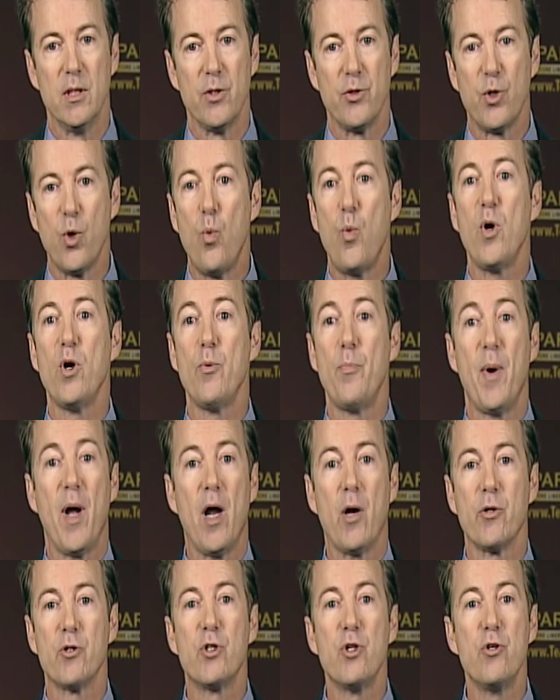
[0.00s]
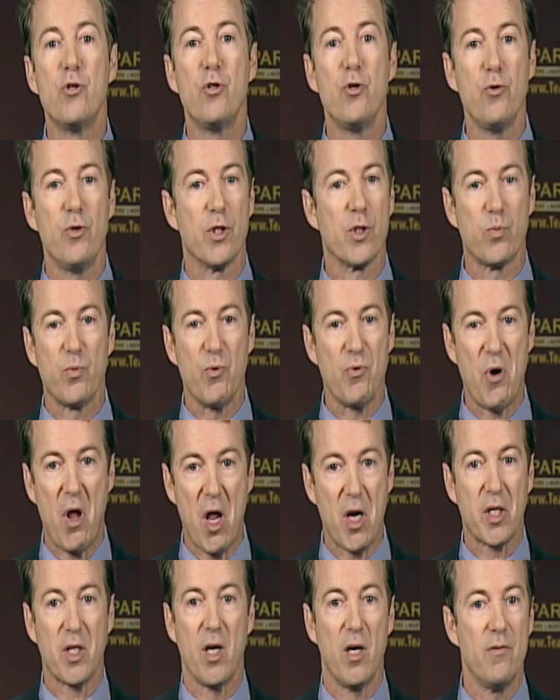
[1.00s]
The willpower to do this will
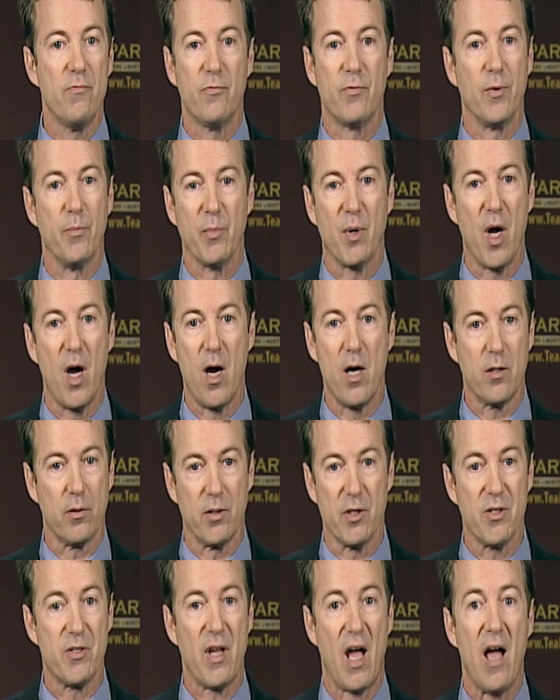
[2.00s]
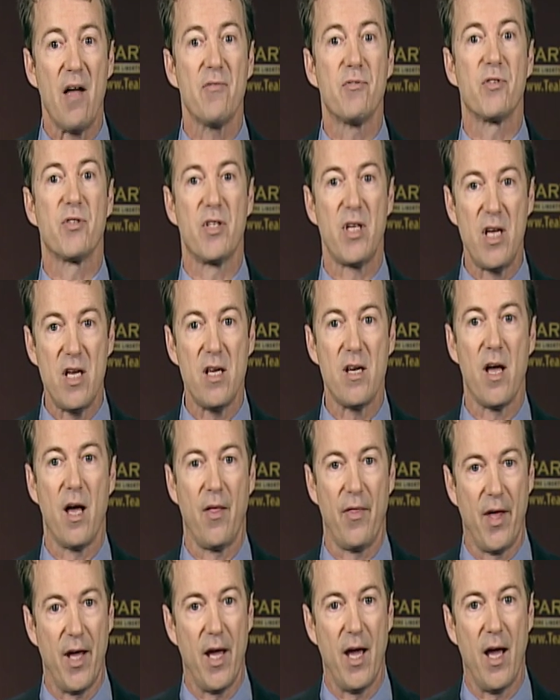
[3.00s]
not come from Congress. I've seen how
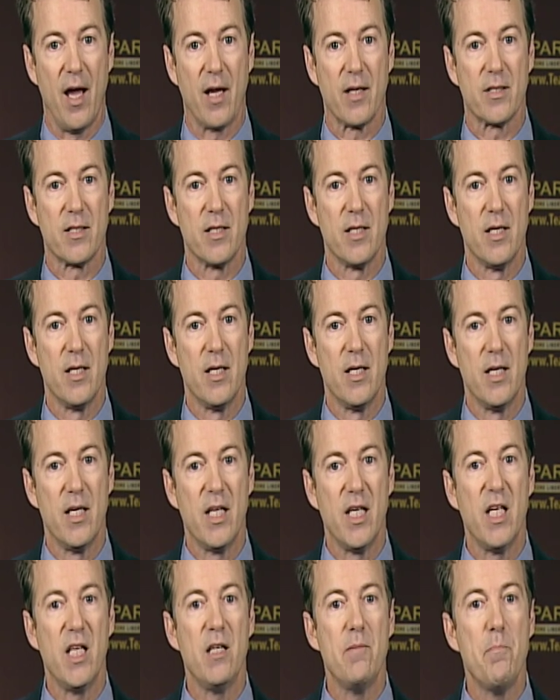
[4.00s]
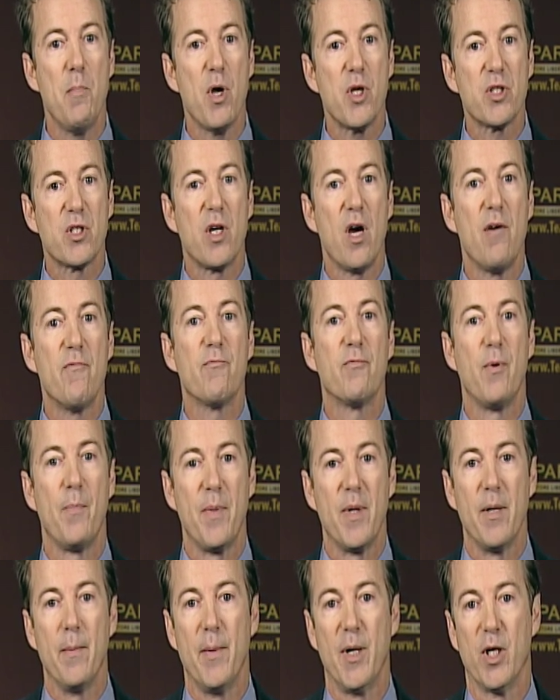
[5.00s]
they act. It must come from
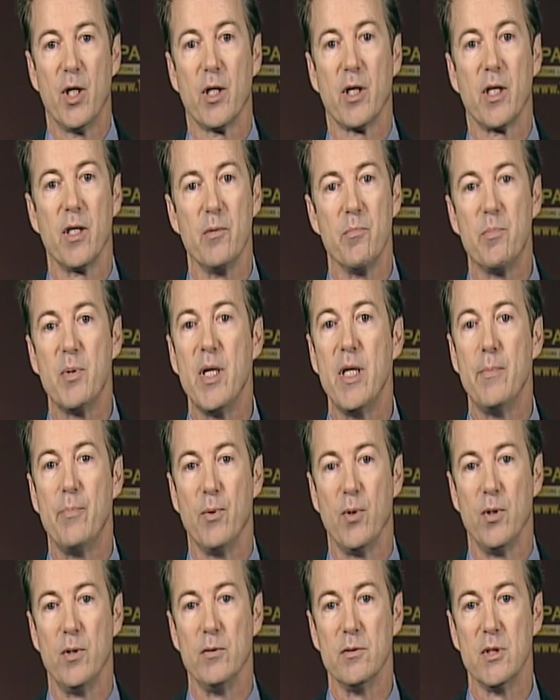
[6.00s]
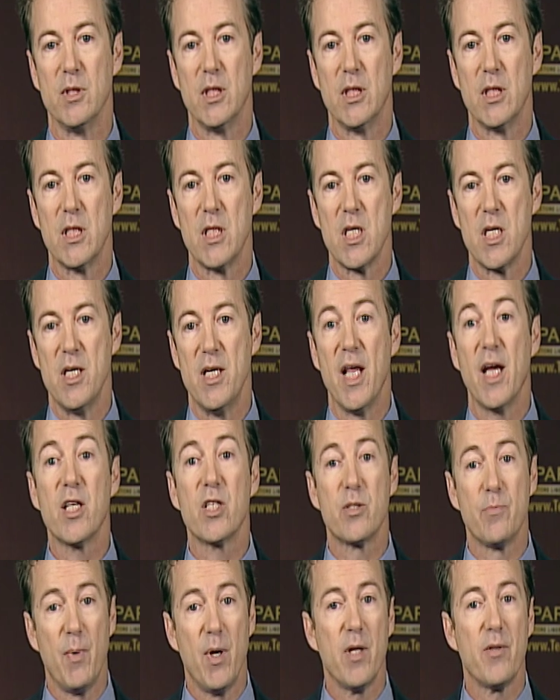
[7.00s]
the American people.
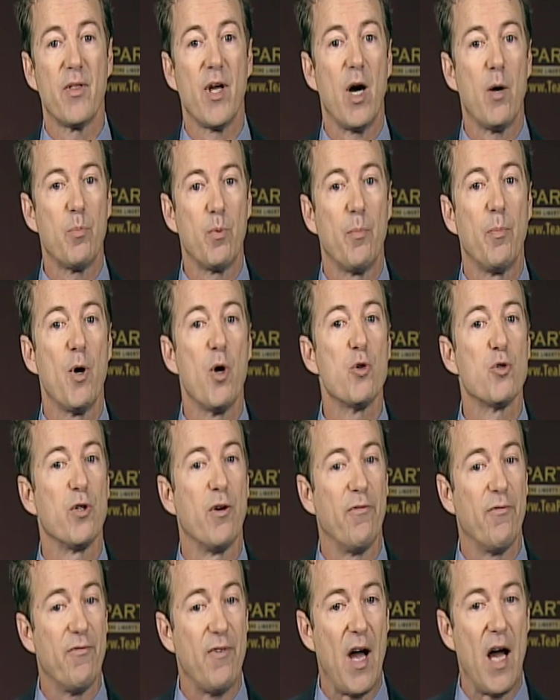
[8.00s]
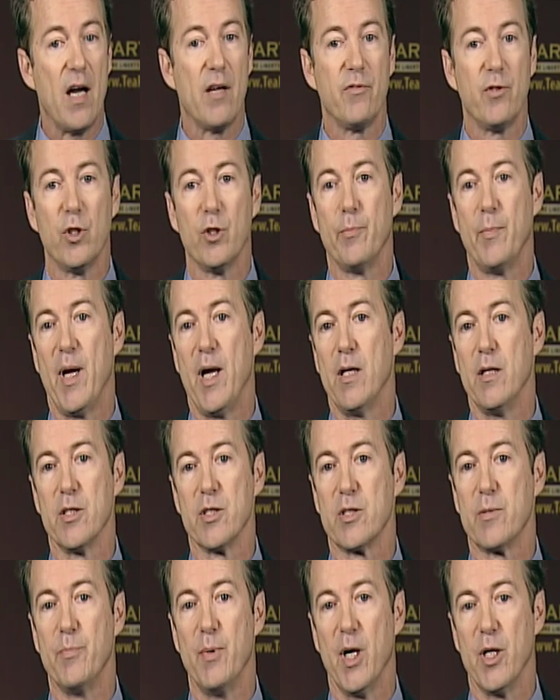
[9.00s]
Next month, I'll propose a 5-year
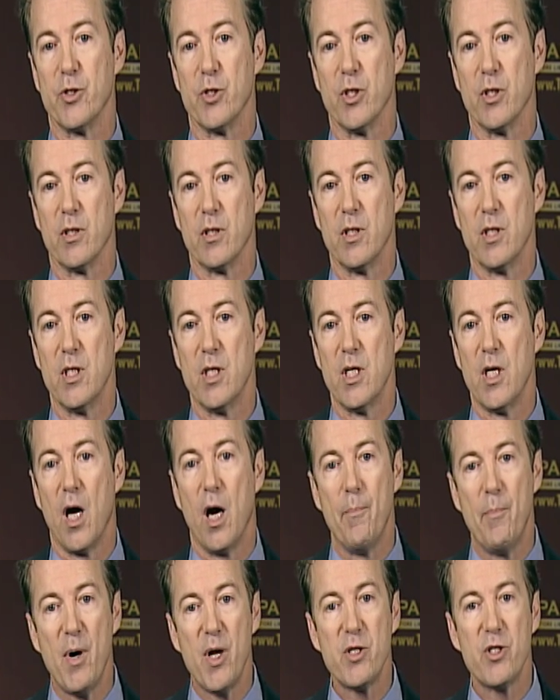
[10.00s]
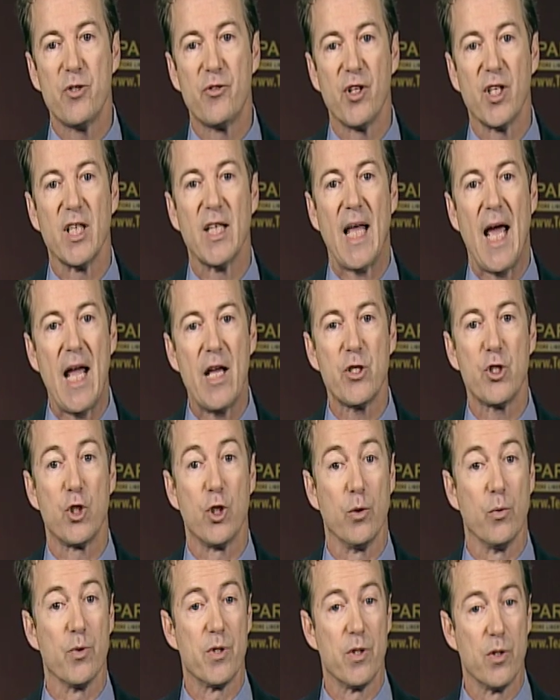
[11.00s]
balanced budget, a budget that last
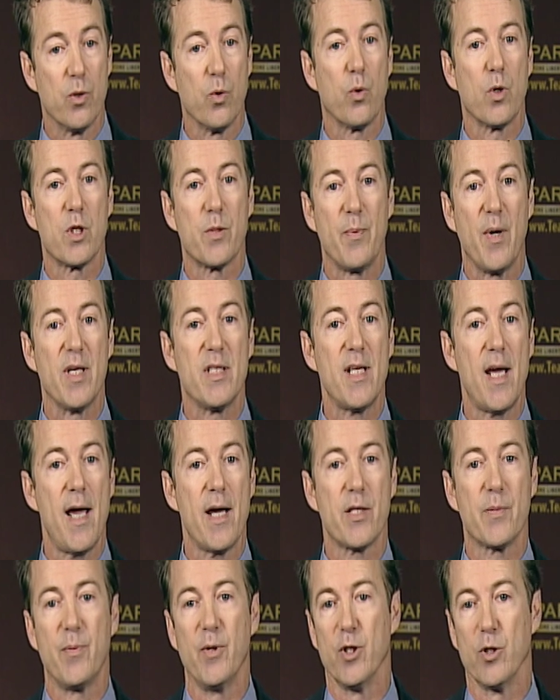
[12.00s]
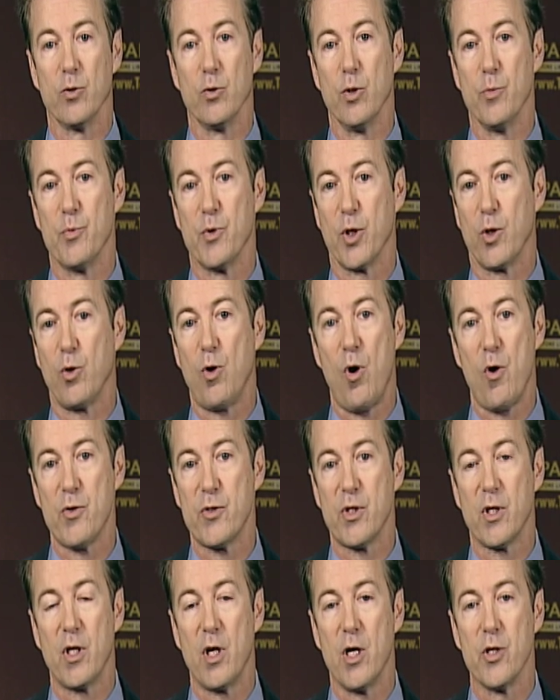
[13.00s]
year endorsed by taxpayer groups across
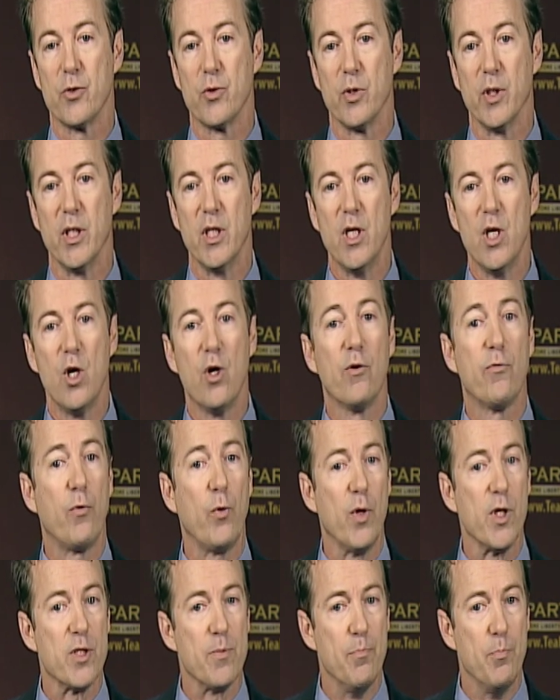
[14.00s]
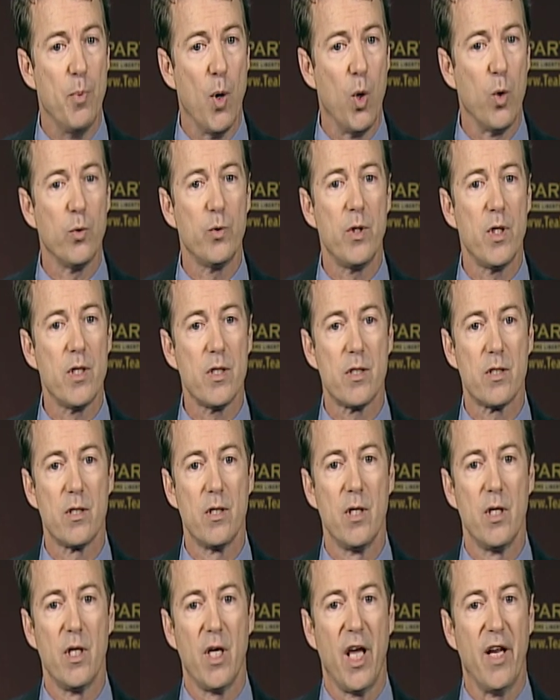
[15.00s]
the country for its boldness
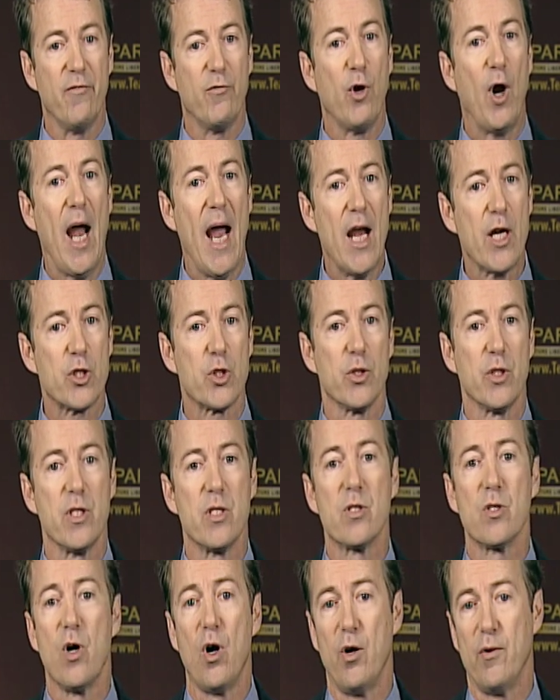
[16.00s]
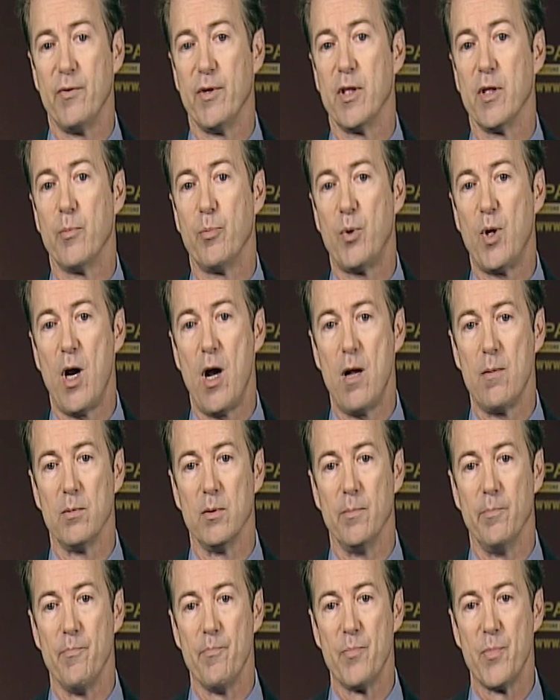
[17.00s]
and for actually solving the
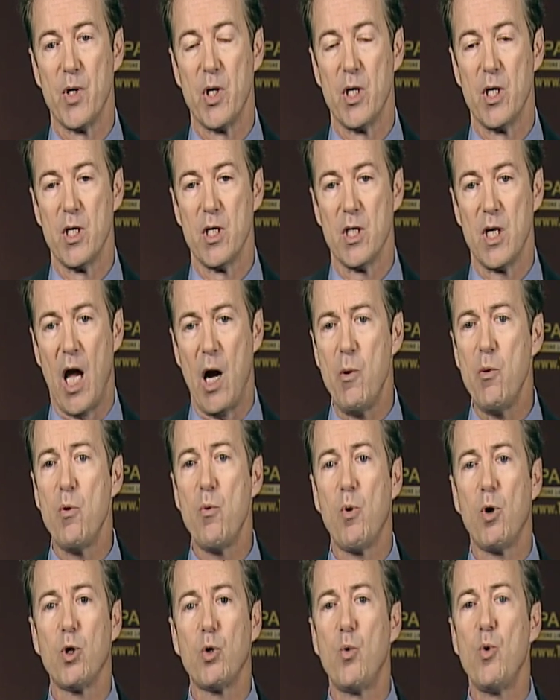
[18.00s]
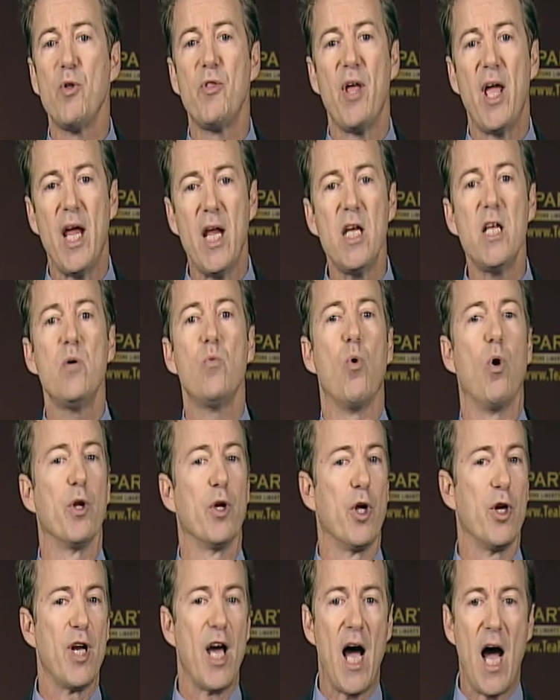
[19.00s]
problem. I will work with anyone
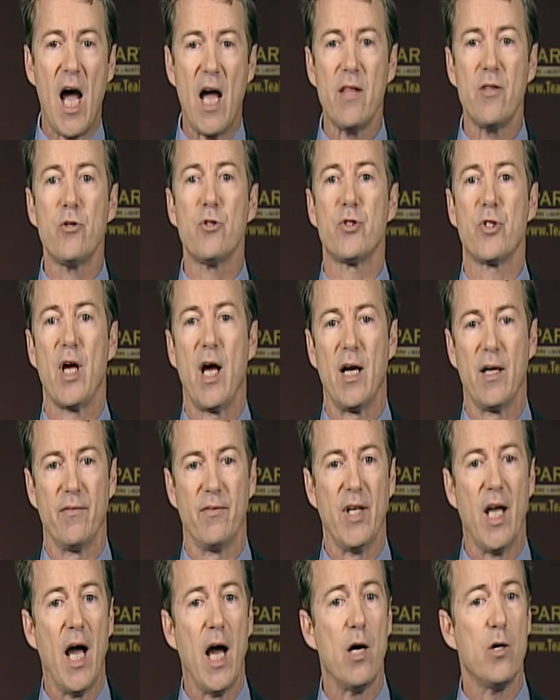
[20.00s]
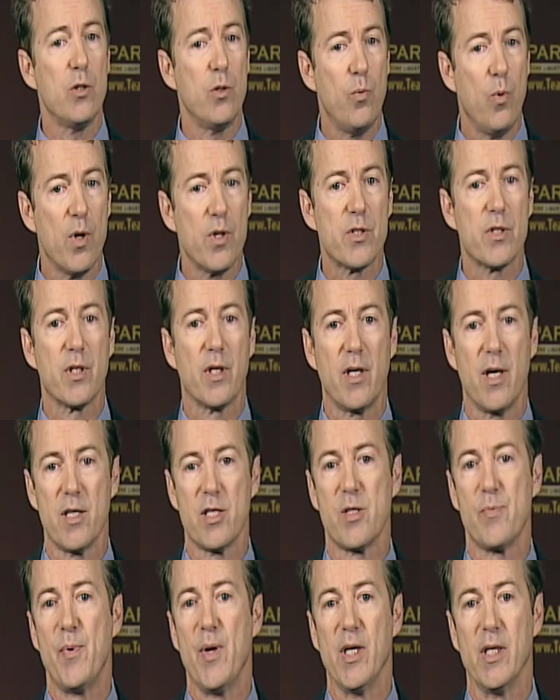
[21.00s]
on either side of the aisle who wants to cut
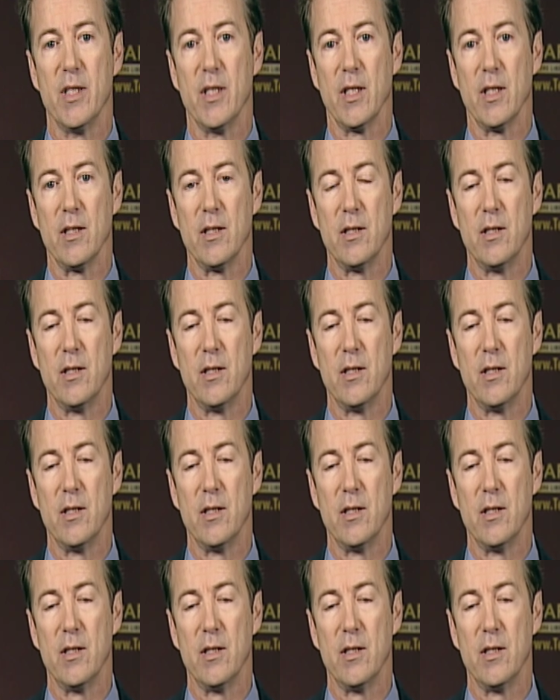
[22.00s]
spending.